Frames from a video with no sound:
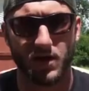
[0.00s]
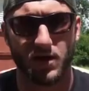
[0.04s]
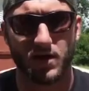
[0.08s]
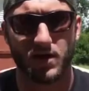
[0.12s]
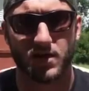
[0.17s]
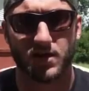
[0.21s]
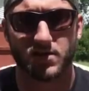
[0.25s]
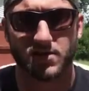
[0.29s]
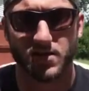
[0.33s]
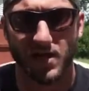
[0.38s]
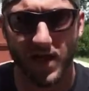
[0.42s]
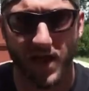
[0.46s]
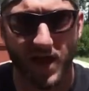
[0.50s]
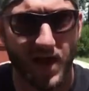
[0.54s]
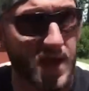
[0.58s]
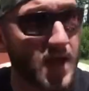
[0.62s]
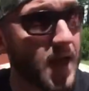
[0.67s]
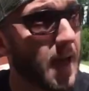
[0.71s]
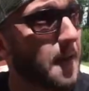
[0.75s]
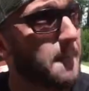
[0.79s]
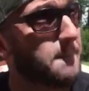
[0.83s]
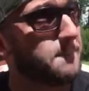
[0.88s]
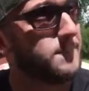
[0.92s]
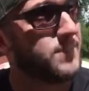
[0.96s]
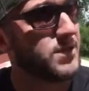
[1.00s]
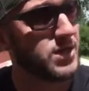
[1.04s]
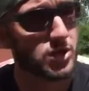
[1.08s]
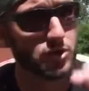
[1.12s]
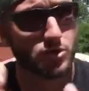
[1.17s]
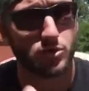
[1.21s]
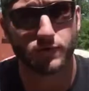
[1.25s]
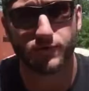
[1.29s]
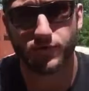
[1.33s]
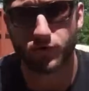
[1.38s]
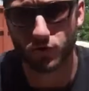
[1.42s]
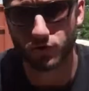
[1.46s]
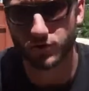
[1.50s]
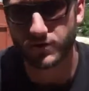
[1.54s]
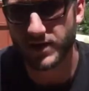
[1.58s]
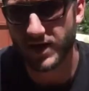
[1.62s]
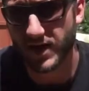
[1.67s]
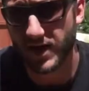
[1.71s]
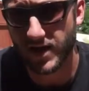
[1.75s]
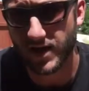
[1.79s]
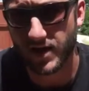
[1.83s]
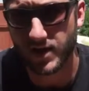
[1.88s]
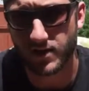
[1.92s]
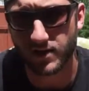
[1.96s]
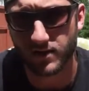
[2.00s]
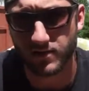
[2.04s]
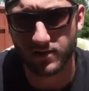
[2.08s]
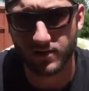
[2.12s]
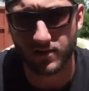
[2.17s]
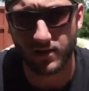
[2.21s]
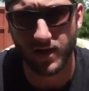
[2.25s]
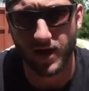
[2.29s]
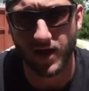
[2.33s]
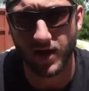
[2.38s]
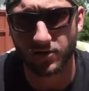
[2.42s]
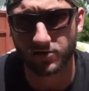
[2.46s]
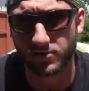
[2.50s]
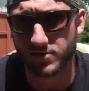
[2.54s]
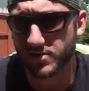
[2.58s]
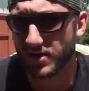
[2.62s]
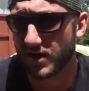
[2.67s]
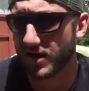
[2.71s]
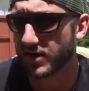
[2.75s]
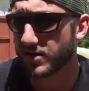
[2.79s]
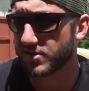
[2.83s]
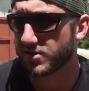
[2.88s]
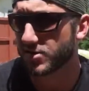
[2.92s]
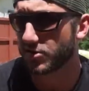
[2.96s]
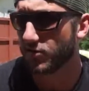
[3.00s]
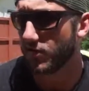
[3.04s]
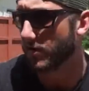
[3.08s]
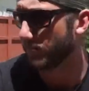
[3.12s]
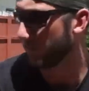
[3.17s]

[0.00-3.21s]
is a beautiful day outside, so I